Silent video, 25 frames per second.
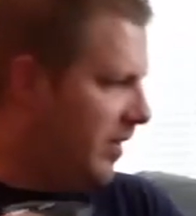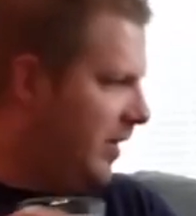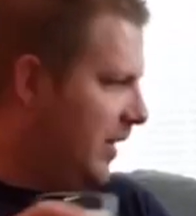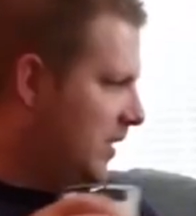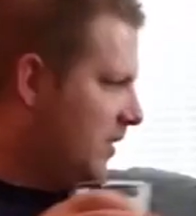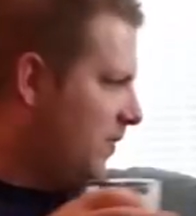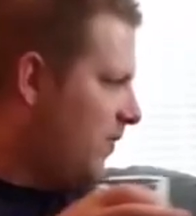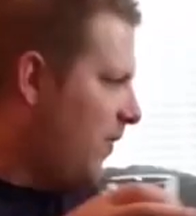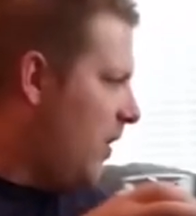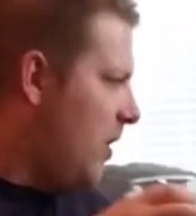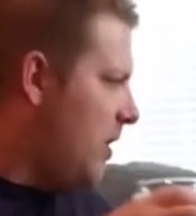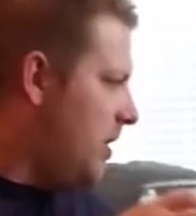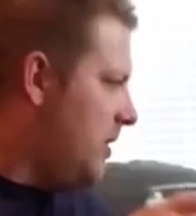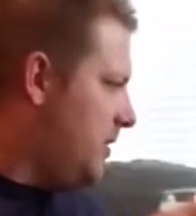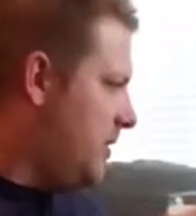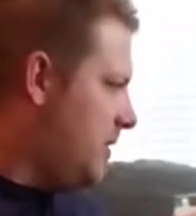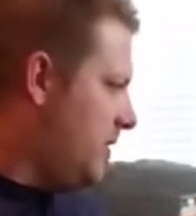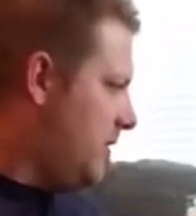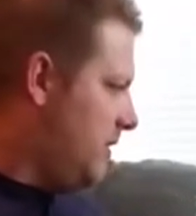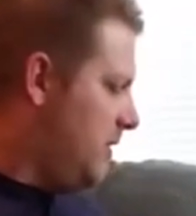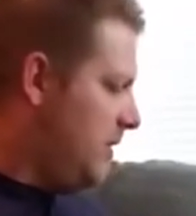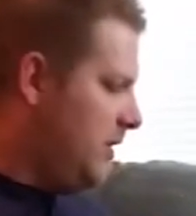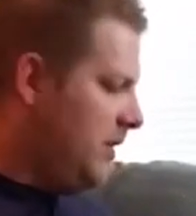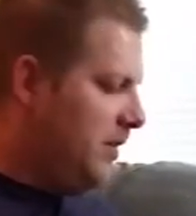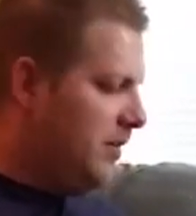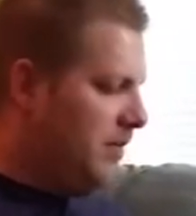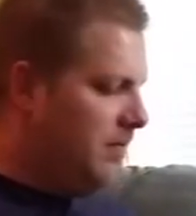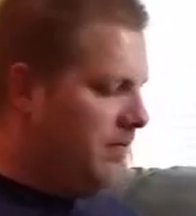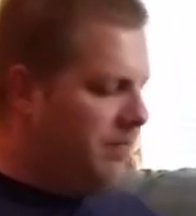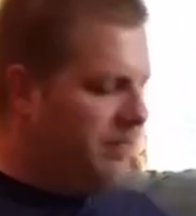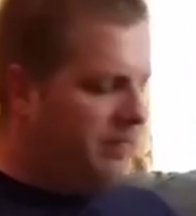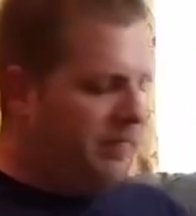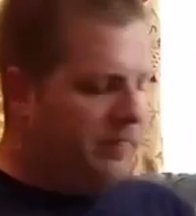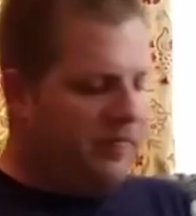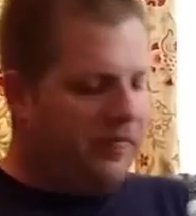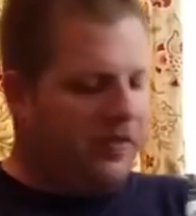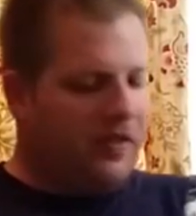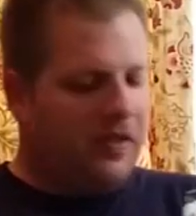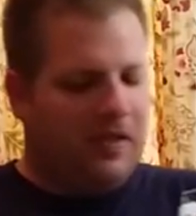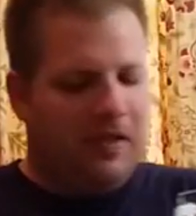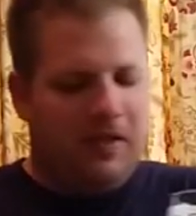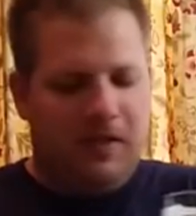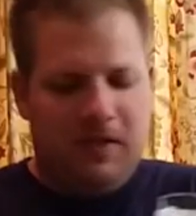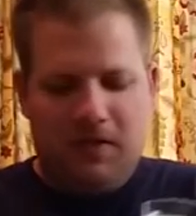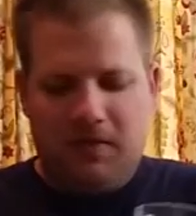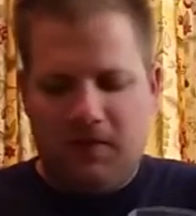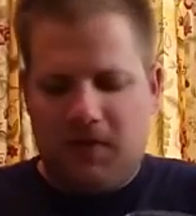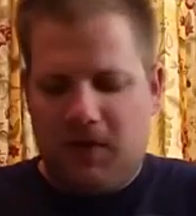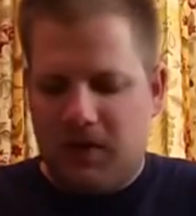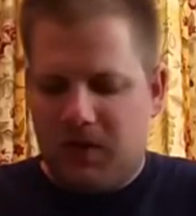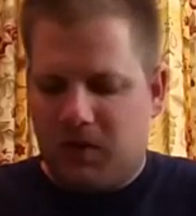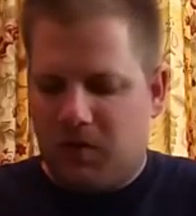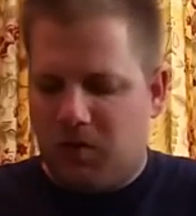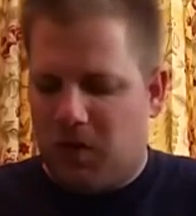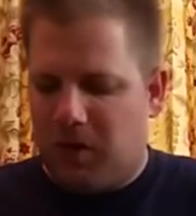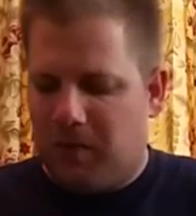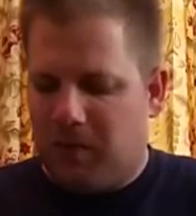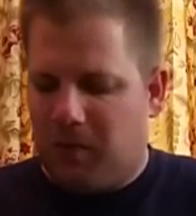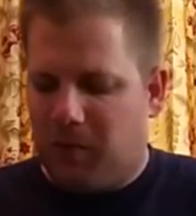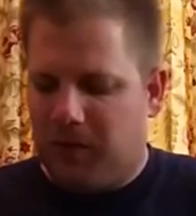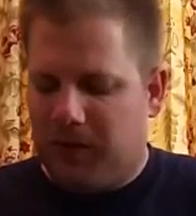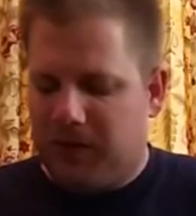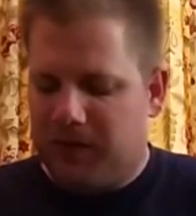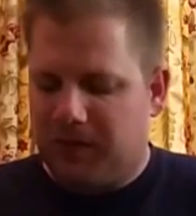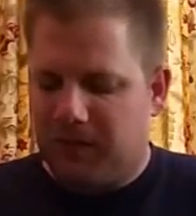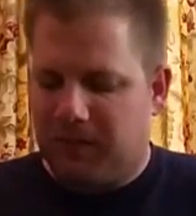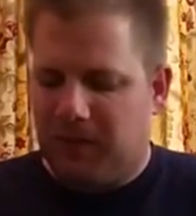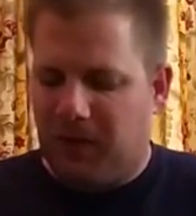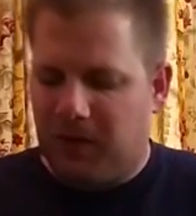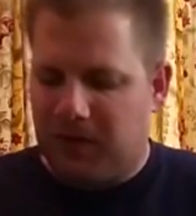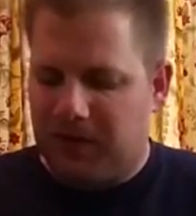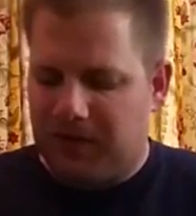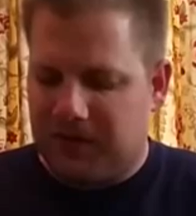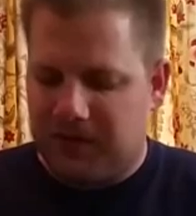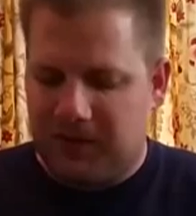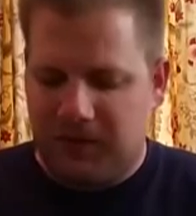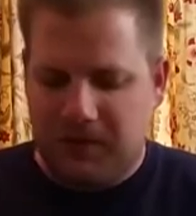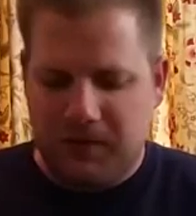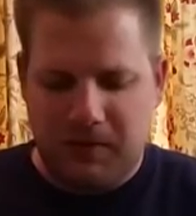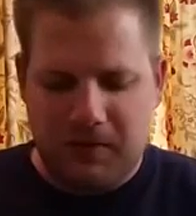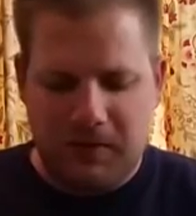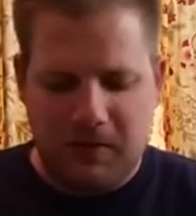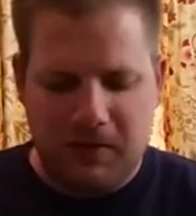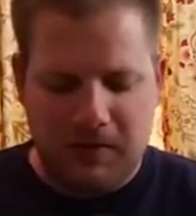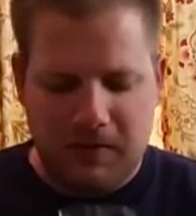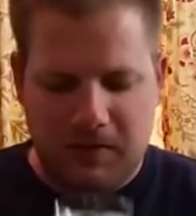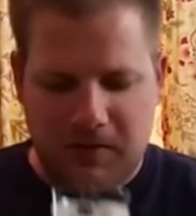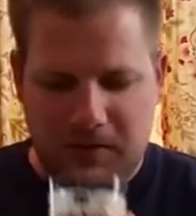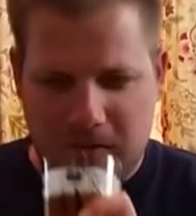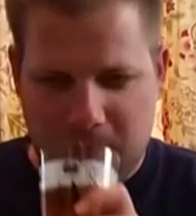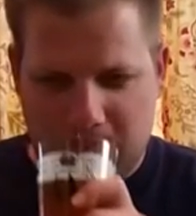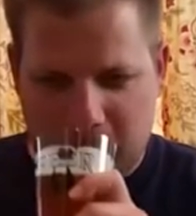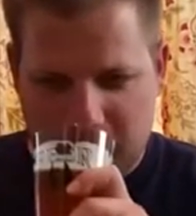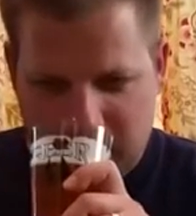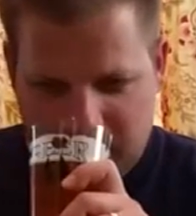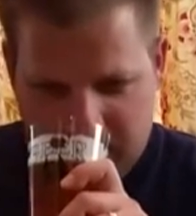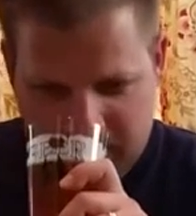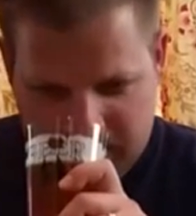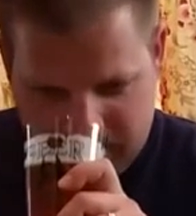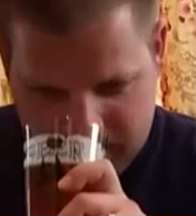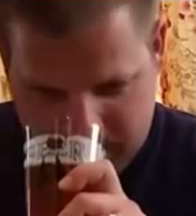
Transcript: As far as aroma, when you smell the snus, so